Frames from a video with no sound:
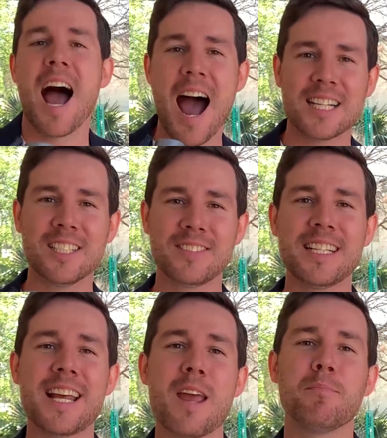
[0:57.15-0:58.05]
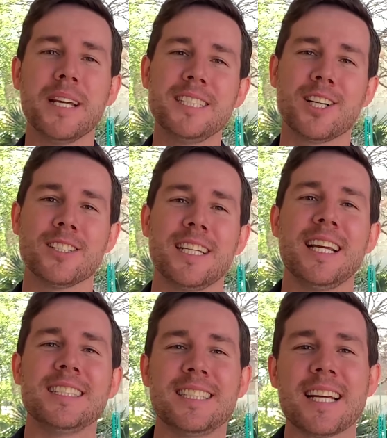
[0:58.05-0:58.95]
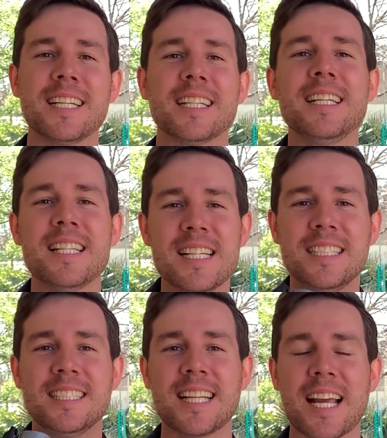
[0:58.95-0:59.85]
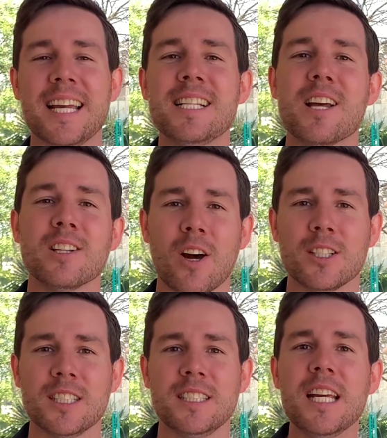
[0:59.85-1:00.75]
As of today, Blnk Charging is technically the second largest